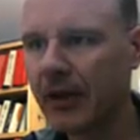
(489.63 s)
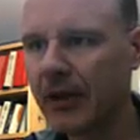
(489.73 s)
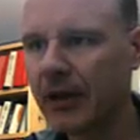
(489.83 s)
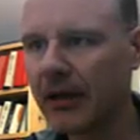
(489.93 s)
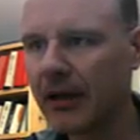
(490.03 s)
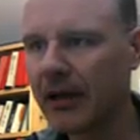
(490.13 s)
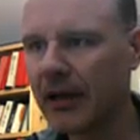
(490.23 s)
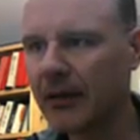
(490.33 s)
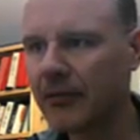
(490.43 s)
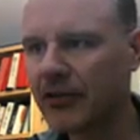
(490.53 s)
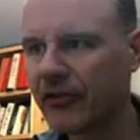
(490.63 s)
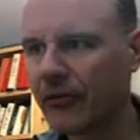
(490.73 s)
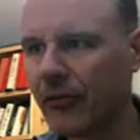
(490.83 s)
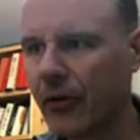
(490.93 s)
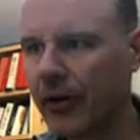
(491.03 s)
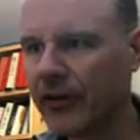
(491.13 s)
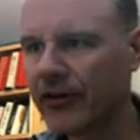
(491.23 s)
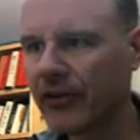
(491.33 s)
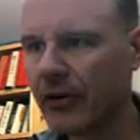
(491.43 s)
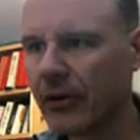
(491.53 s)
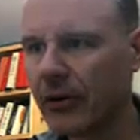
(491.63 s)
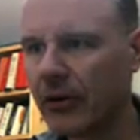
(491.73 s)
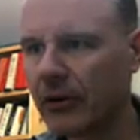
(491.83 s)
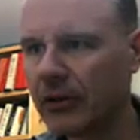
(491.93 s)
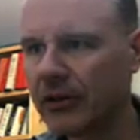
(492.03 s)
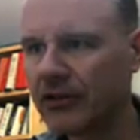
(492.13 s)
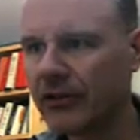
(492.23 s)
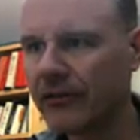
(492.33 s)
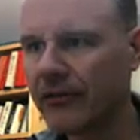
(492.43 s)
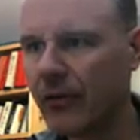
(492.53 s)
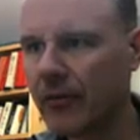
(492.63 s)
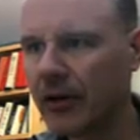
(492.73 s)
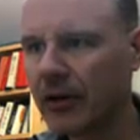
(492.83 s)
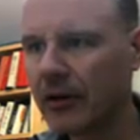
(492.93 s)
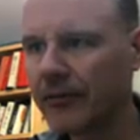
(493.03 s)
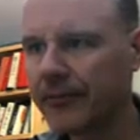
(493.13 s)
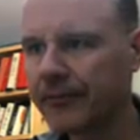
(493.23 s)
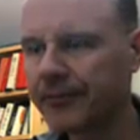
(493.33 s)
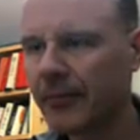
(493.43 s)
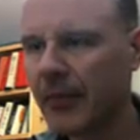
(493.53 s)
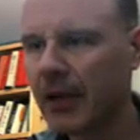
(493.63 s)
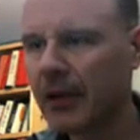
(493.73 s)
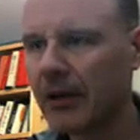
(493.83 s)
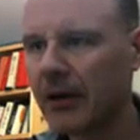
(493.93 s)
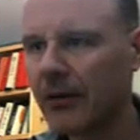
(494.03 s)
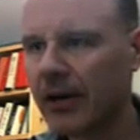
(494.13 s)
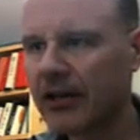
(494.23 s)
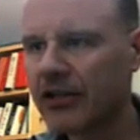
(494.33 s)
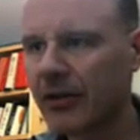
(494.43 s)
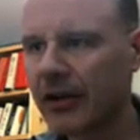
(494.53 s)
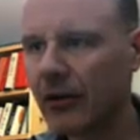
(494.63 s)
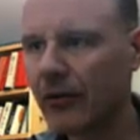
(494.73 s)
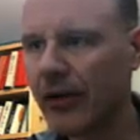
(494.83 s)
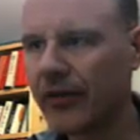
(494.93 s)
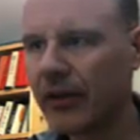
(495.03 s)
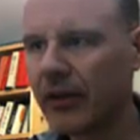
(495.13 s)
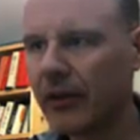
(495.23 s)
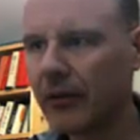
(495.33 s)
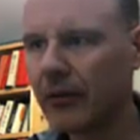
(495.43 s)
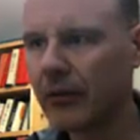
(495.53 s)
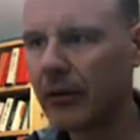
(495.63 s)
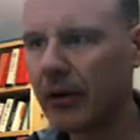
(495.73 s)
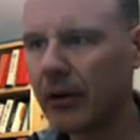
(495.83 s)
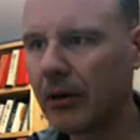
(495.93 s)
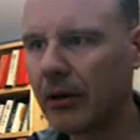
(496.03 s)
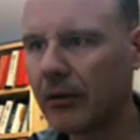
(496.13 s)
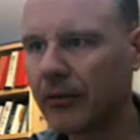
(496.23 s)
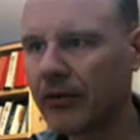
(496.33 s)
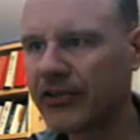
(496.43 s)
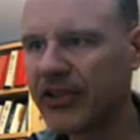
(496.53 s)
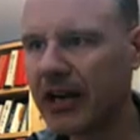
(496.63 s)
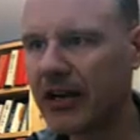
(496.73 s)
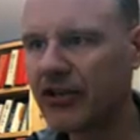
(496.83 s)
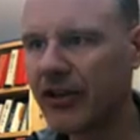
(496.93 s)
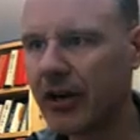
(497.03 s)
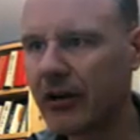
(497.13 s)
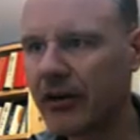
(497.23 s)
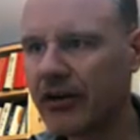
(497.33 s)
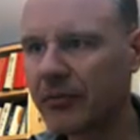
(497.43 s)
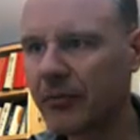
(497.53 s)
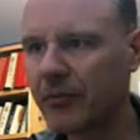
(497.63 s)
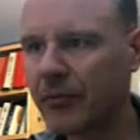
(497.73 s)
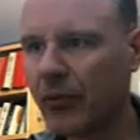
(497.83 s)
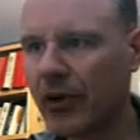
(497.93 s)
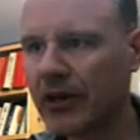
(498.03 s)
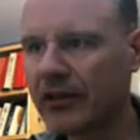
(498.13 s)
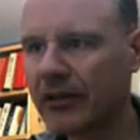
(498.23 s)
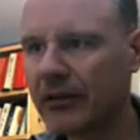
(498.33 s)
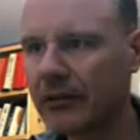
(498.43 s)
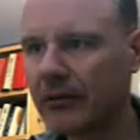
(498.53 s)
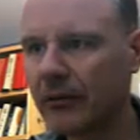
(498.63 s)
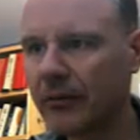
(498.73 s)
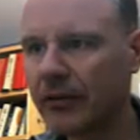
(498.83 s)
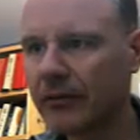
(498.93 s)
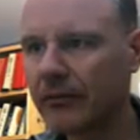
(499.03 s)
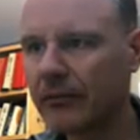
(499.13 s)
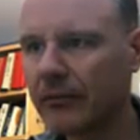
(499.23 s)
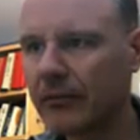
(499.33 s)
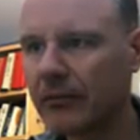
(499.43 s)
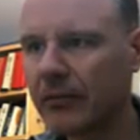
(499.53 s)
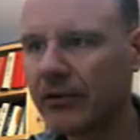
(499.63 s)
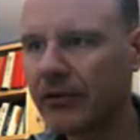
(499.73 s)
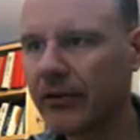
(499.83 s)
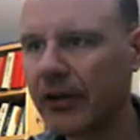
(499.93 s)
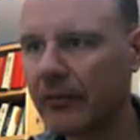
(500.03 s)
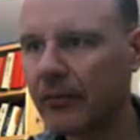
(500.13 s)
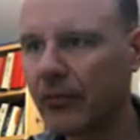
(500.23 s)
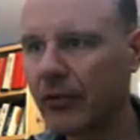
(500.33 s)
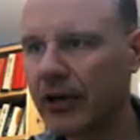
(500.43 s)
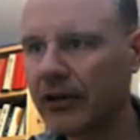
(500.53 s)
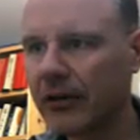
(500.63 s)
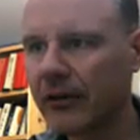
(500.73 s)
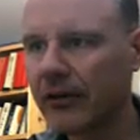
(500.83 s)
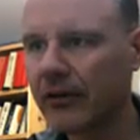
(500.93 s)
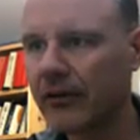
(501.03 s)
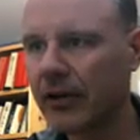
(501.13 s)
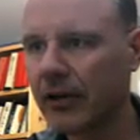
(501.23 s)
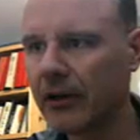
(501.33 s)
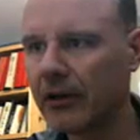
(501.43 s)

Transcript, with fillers: and again I'm just throwing this all into the formula okay so I know that the uh, percentage there is point oops let's do that point 30